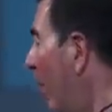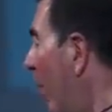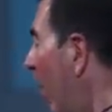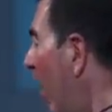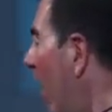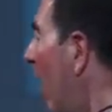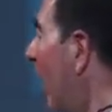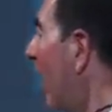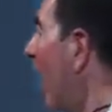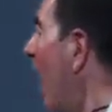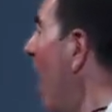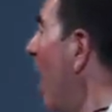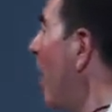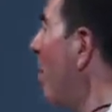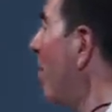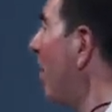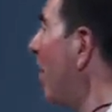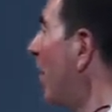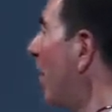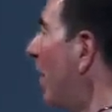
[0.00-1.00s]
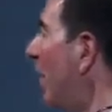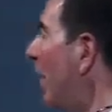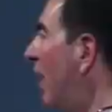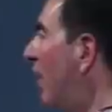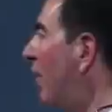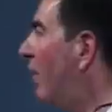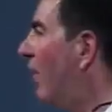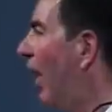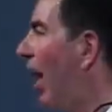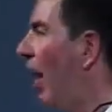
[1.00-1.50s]
But accountability
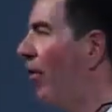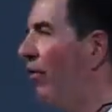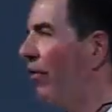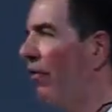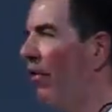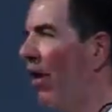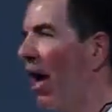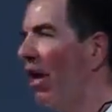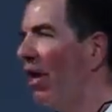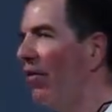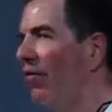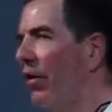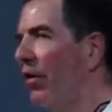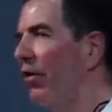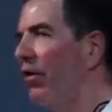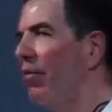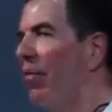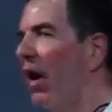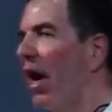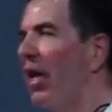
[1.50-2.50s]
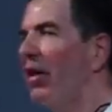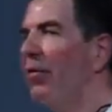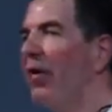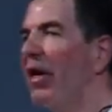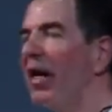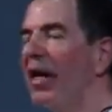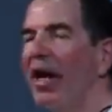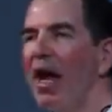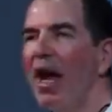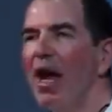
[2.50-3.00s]
is outside of you, and by the
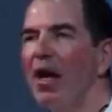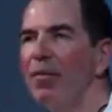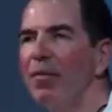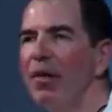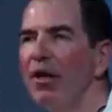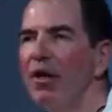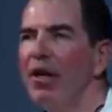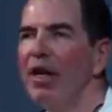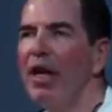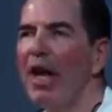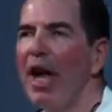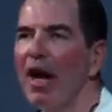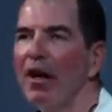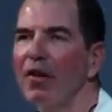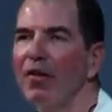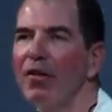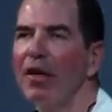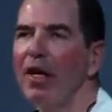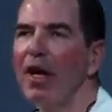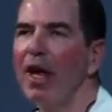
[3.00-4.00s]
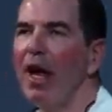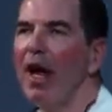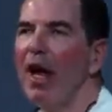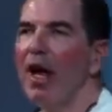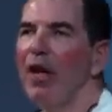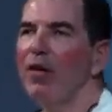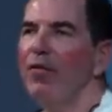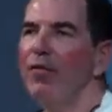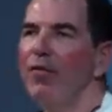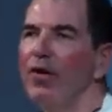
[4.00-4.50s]
way, accountability actually
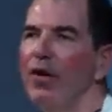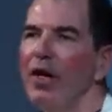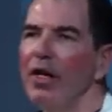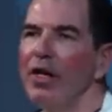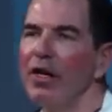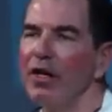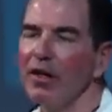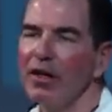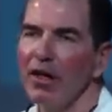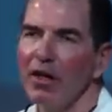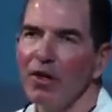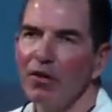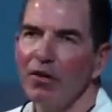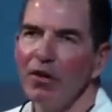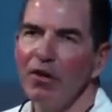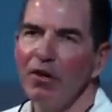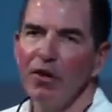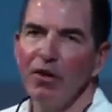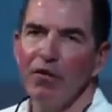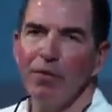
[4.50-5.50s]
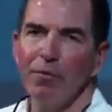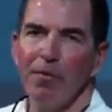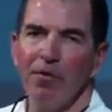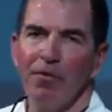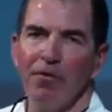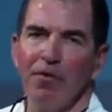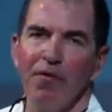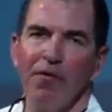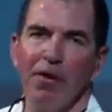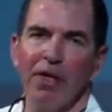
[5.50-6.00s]
has very little to do
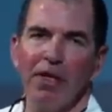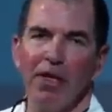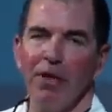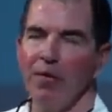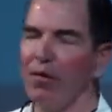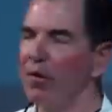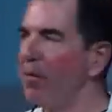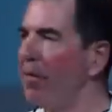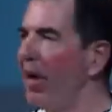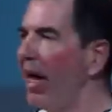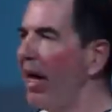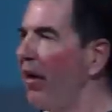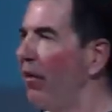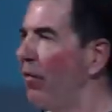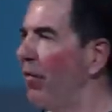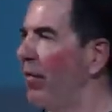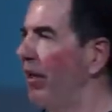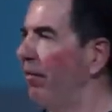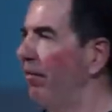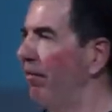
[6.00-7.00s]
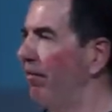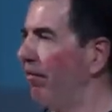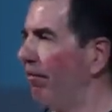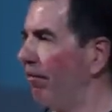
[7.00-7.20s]
specifically with management.